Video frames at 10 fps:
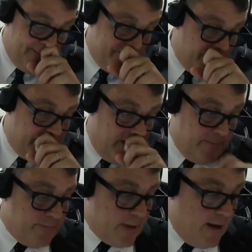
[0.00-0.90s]
So
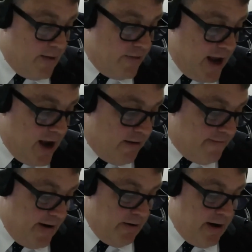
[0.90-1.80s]
they are a
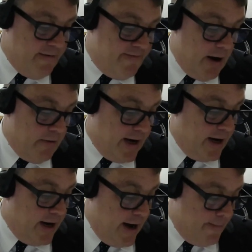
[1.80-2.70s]
very, very
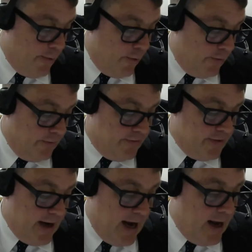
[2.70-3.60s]
important
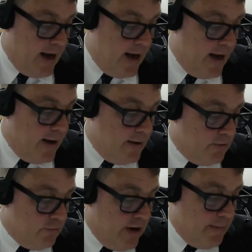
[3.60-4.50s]

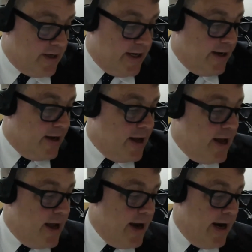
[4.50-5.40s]
remedy
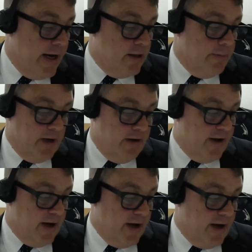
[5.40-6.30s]
in the BVI.